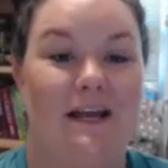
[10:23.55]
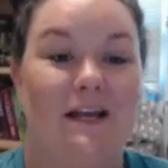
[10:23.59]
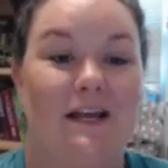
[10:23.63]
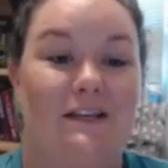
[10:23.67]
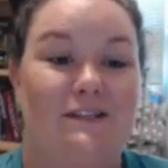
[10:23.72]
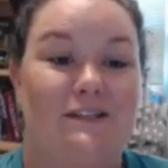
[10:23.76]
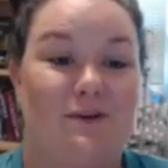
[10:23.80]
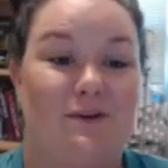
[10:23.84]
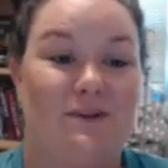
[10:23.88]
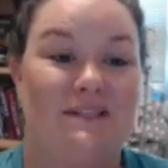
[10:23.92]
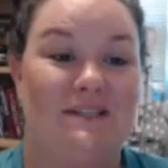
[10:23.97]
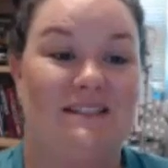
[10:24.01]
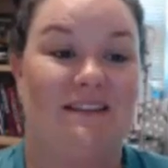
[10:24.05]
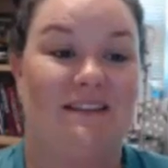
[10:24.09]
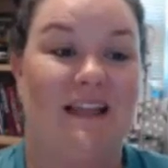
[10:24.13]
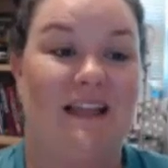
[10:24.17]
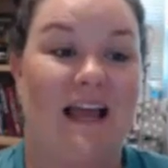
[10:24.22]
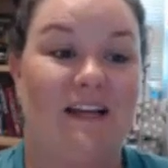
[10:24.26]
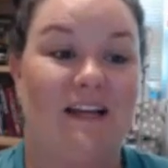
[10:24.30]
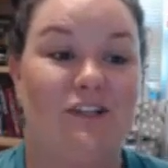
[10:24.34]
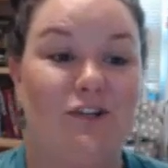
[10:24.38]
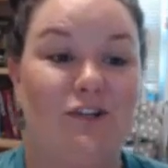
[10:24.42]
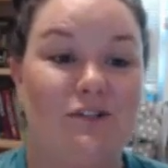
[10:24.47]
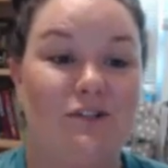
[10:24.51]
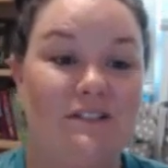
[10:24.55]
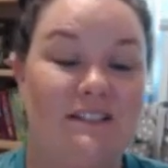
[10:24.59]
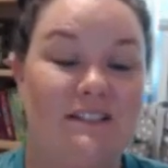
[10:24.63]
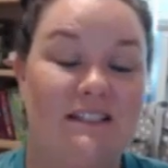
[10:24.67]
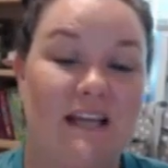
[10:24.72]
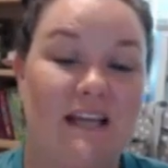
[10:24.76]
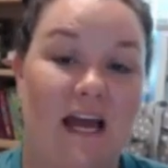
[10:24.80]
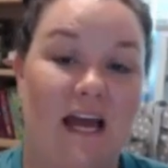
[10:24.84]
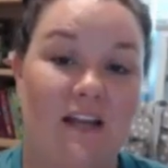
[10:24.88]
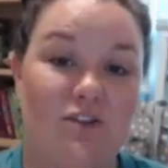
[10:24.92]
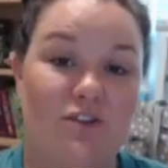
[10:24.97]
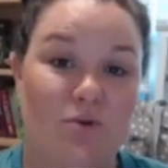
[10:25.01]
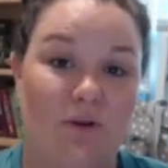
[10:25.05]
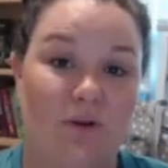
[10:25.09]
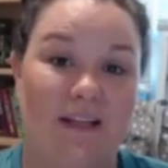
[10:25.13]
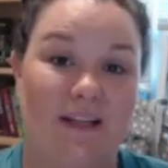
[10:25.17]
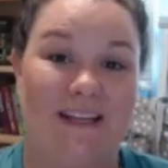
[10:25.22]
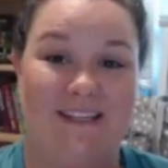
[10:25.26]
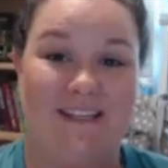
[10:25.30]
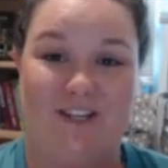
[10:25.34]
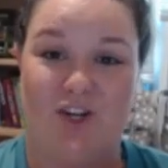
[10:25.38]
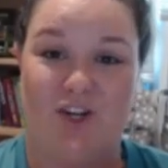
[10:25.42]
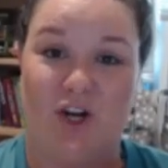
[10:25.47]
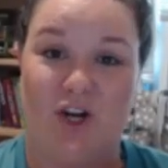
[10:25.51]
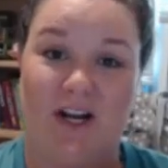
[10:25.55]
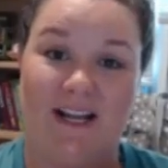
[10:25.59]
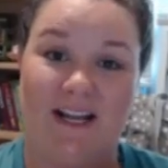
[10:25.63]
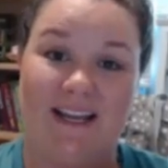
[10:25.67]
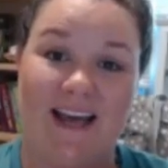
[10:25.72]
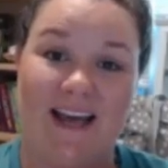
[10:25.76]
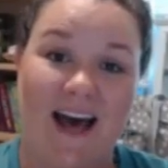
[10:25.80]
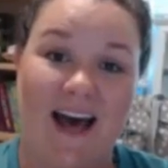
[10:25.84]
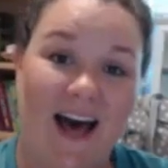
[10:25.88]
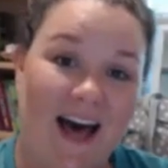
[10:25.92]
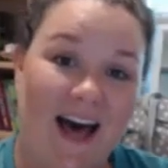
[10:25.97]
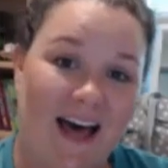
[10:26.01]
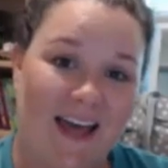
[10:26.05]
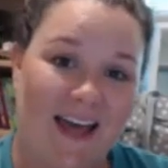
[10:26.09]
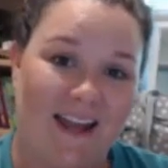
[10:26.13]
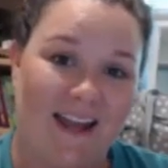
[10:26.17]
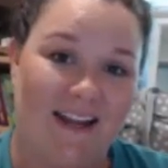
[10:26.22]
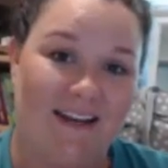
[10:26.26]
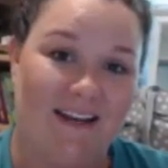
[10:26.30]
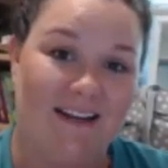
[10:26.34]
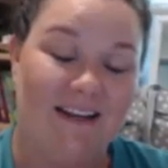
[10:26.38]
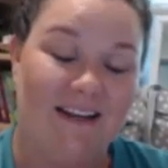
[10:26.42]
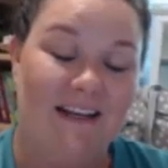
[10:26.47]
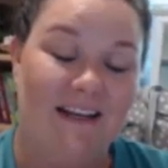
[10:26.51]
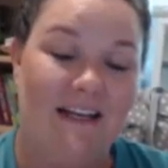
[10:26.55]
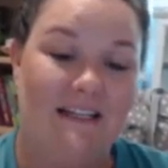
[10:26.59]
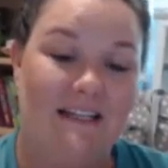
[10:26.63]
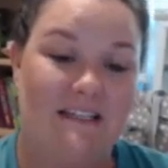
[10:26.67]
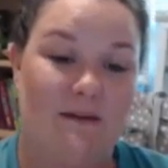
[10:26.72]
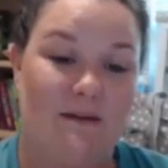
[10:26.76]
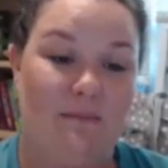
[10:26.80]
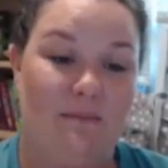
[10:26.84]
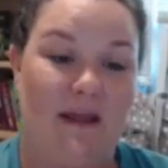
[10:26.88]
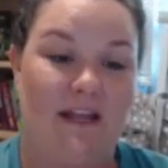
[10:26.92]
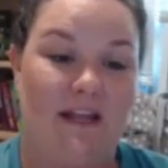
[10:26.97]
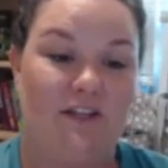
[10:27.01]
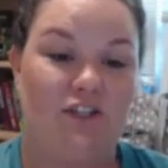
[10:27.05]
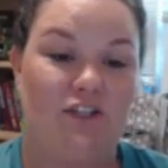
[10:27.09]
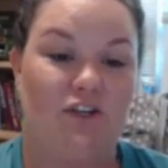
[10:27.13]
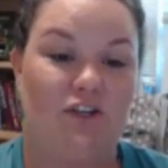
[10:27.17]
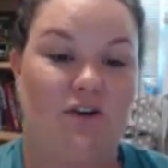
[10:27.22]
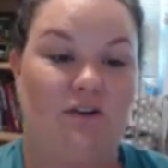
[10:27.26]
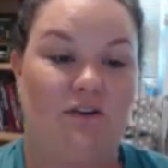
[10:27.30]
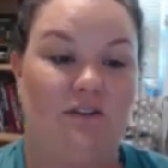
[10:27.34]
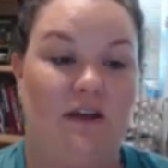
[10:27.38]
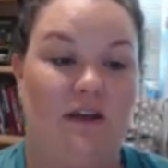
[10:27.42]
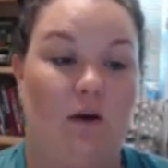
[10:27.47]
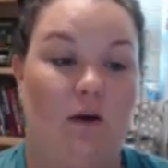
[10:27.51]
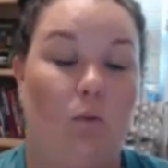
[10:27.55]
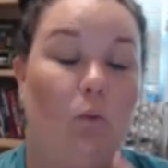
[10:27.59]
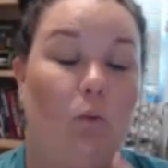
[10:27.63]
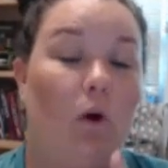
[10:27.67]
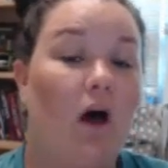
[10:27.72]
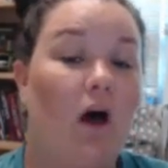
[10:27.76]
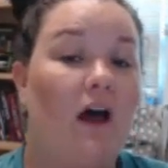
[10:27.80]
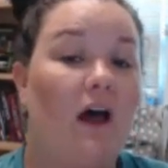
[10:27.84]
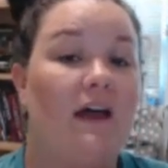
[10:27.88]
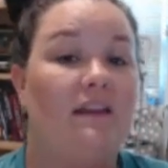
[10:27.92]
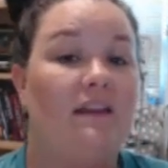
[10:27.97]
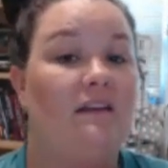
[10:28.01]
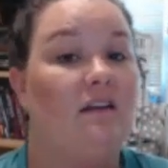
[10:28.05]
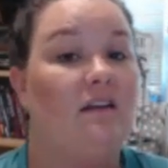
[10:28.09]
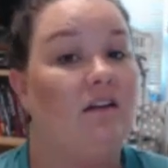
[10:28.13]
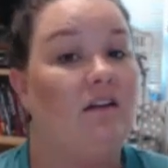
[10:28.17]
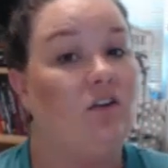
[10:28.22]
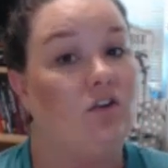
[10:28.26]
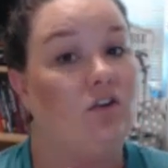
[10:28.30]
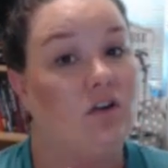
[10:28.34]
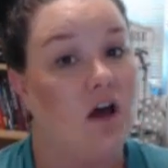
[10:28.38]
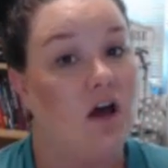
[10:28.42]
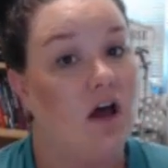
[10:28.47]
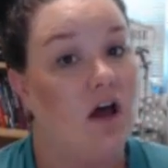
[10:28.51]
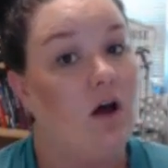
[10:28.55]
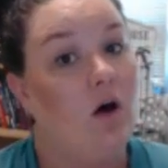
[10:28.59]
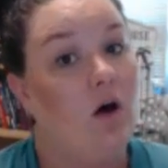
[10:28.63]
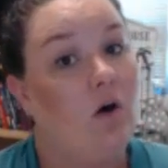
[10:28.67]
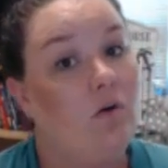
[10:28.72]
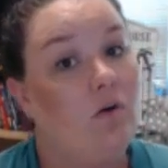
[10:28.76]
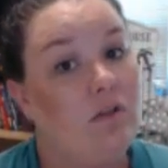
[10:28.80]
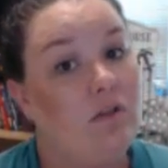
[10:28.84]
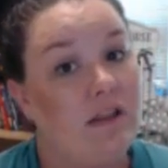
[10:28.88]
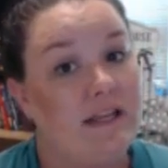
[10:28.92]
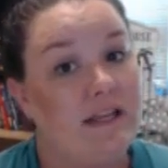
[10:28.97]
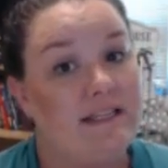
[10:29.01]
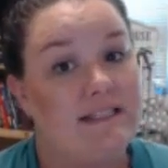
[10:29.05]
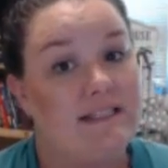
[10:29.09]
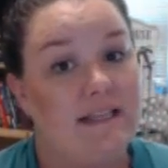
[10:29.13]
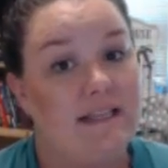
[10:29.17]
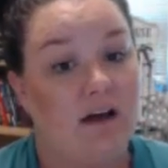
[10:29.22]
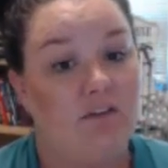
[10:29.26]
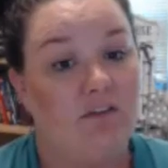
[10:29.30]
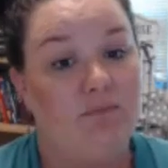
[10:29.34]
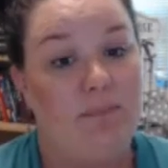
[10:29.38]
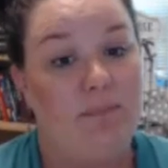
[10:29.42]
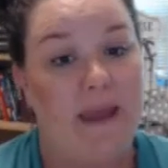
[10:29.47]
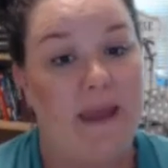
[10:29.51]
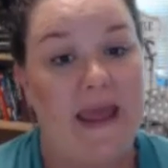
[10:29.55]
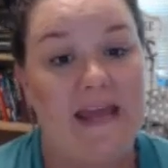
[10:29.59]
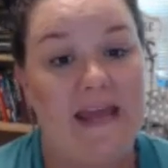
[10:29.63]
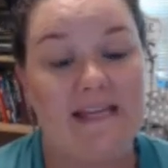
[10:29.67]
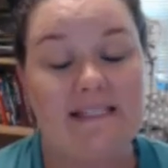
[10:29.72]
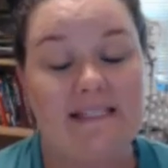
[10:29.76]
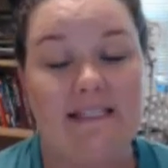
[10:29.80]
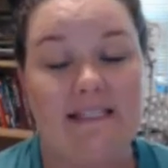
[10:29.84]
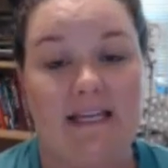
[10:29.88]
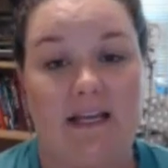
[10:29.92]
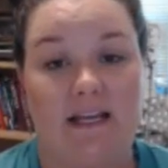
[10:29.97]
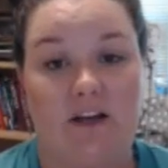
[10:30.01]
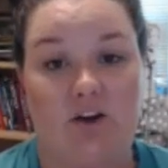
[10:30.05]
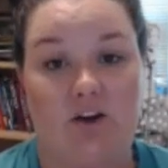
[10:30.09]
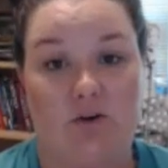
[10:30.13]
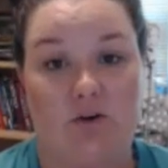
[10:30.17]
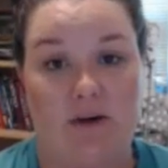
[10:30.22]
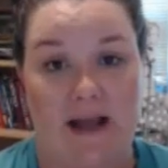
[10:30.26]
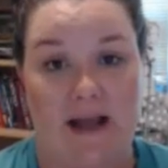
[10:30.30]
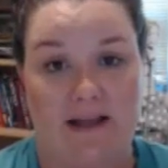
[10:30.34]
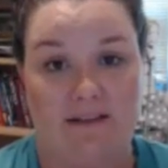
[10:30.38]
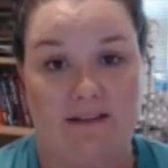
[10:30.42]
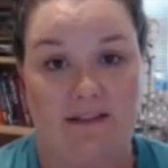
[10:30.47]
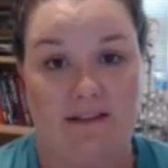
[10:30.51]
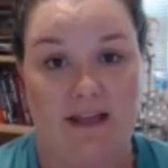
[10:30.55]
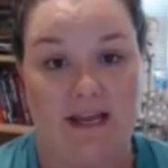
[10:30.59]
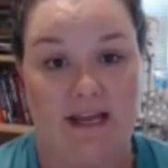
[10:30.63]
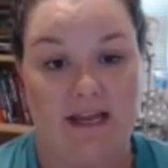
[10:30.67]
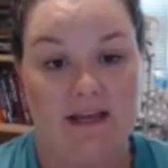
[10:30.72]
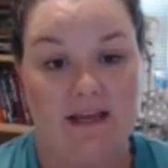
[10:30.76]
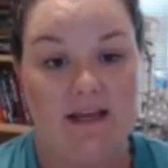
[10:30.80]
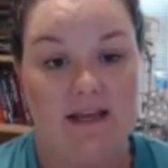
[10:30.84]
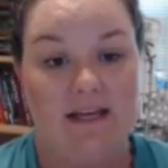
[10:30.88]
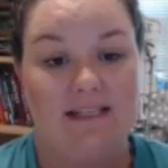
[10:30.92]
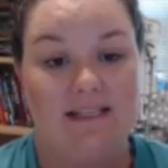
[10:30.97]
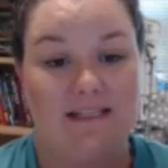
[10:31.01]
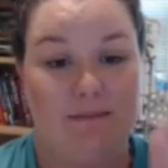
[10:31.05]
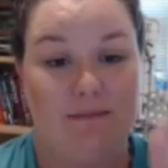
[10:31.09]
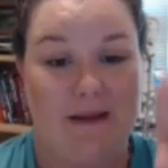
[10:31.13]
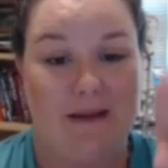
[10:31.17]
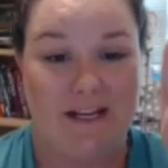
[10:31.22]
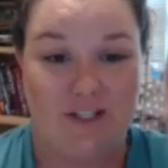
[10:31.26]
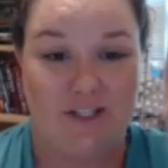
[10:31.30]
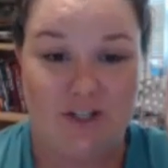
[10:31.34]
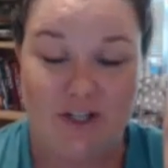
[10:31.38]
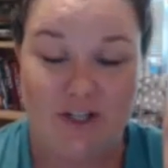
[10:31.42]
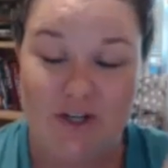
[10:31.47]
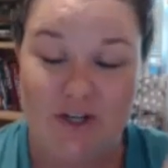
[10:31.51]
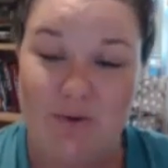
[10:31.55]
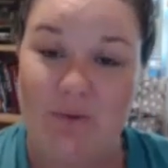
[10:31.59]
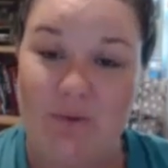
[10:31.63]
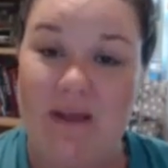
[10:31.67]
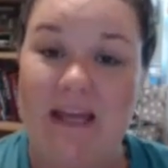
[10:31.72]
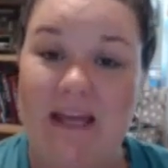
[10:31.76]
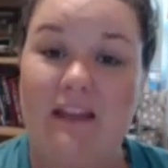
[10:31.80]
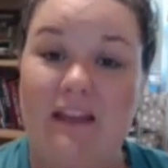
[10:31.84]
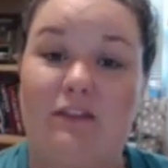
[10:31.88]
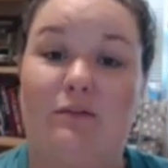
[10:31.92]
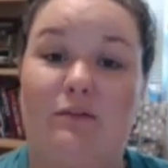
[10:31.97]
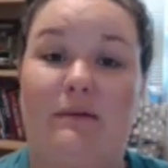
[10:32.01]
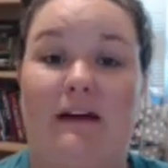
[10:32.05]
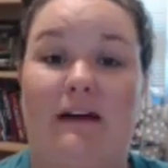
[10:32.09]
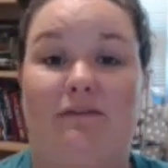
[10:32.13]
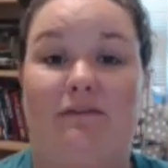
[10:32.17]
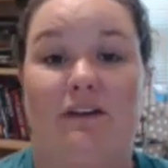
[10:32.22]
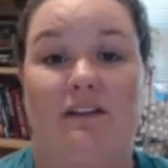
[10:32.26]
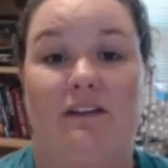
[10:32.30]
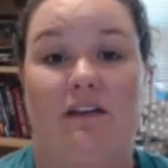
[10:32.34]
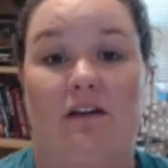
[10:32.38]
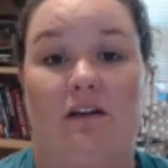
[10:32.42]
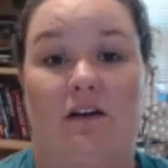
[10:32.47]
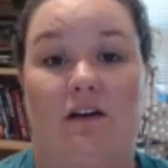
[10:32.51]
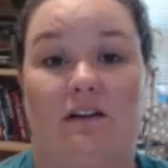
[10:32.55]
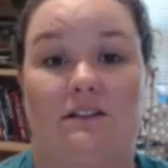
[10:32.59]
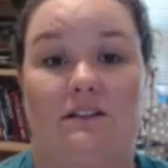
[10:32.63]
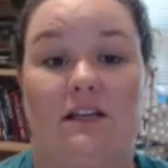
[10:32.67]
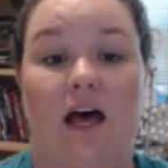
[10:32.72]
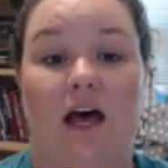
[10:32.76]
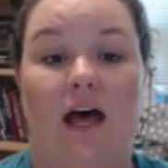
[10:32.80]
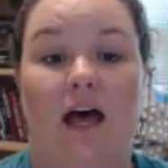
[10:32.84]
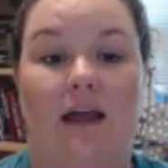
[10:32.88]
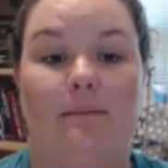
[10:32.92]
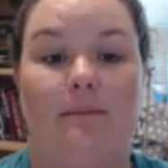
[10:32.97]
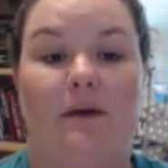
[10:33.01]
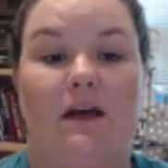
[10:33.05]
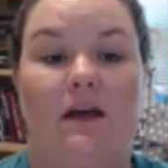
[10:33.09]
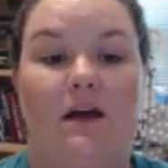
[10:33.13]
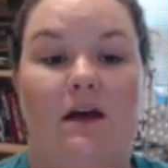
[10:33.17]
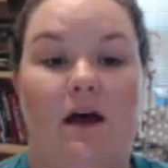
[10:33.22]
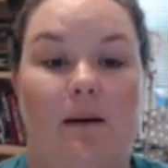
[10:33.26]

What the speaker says: So this lecture schedule is your guide to make sure that, one, you're not only self-pacing correctly to make sure you get through everything on time,